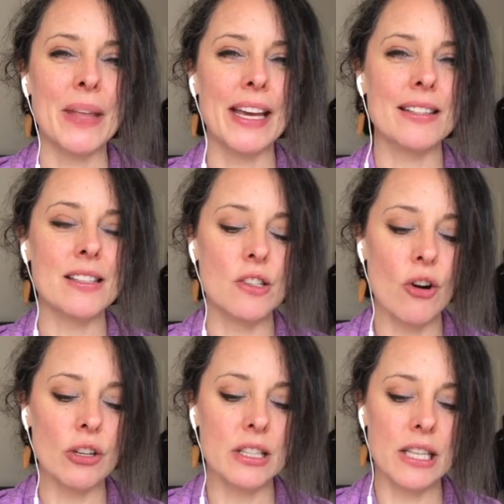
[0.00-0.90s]
It's
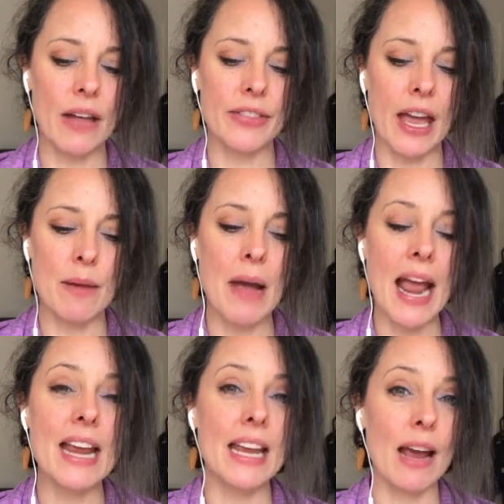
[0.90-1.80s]
not that they
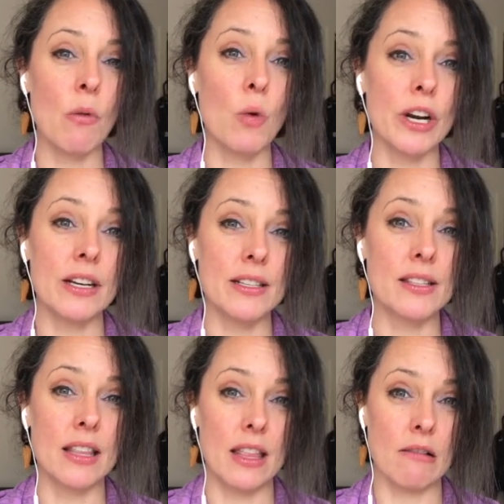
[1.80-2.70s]
may get what it is
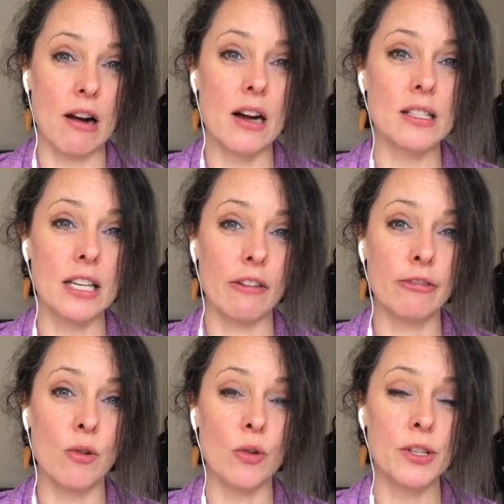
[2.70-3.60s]
that they're asking
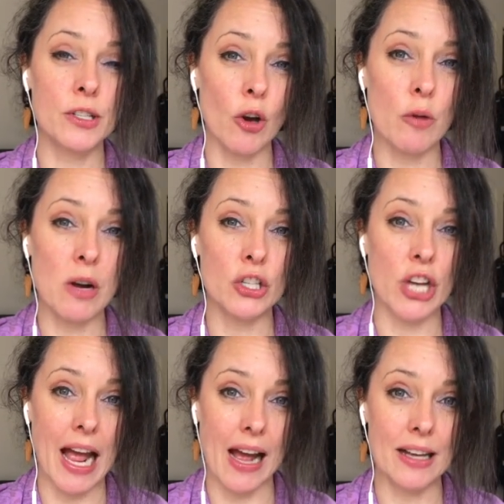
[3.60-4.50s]
for so much
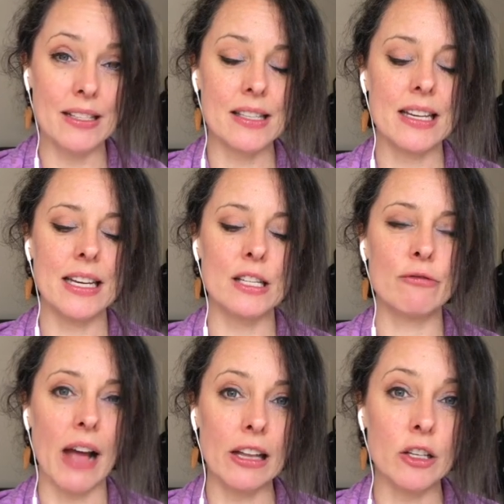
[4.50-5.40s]
as it is
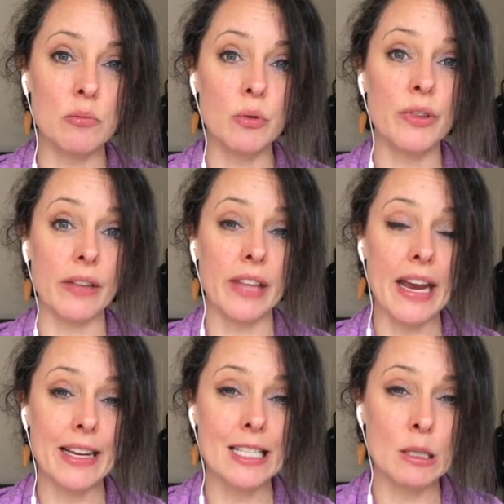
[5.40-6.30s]
valuable that they
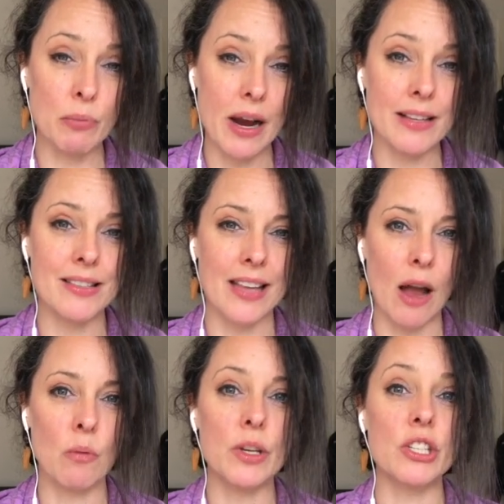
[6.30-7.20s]
express that
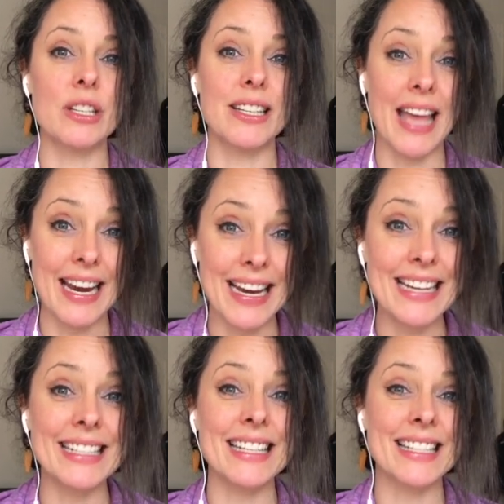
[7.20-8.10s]
which they
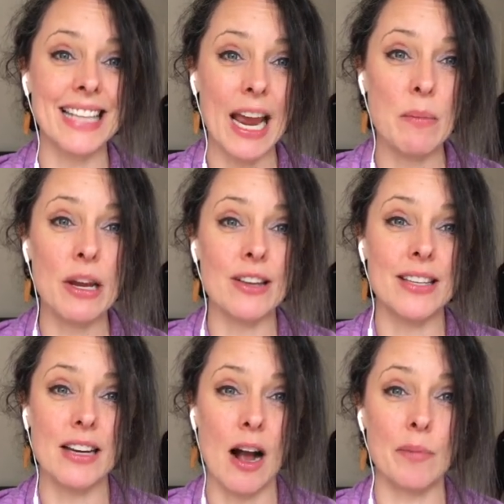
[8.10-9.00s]
need to say, because
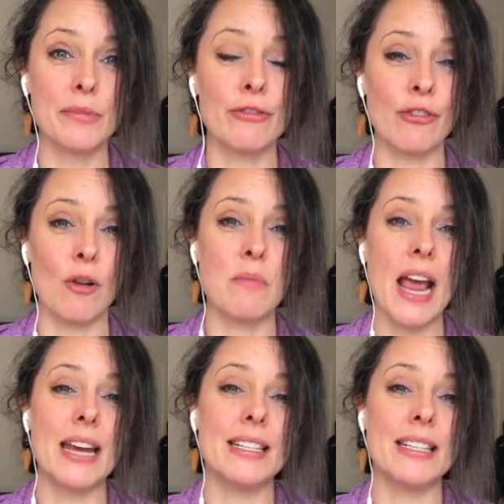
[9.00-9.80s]
it comes from a